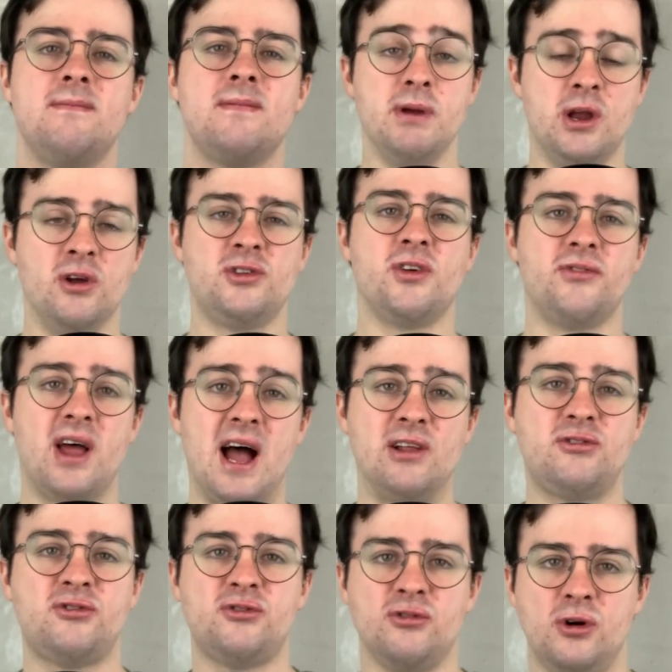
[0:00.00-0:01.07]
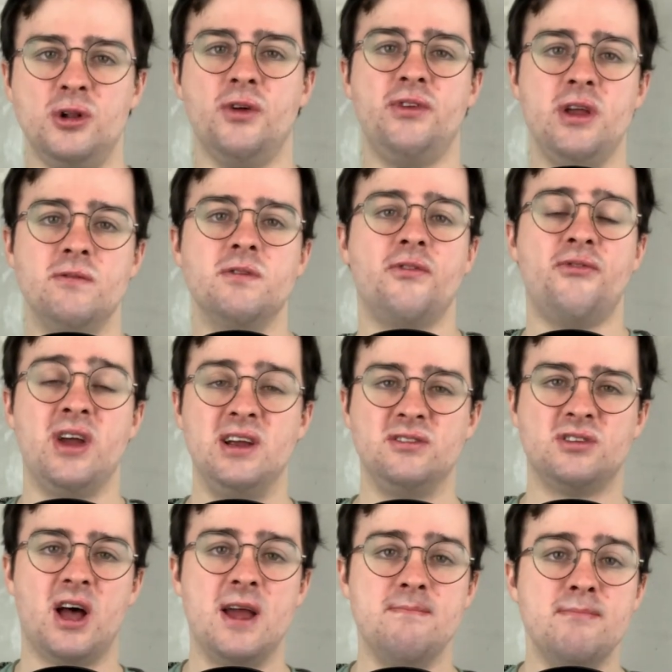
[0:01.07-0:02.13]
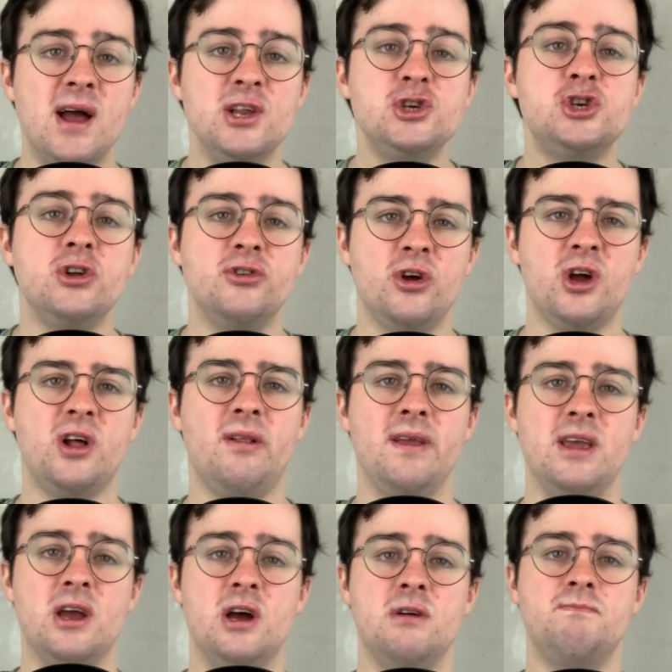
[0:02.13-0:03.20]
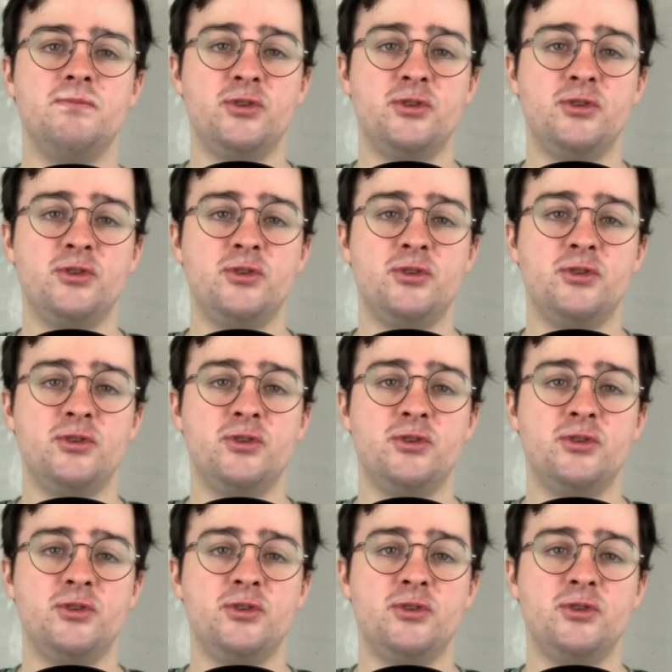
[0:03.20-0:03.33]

And because of that, all of the other things I mentioned earlier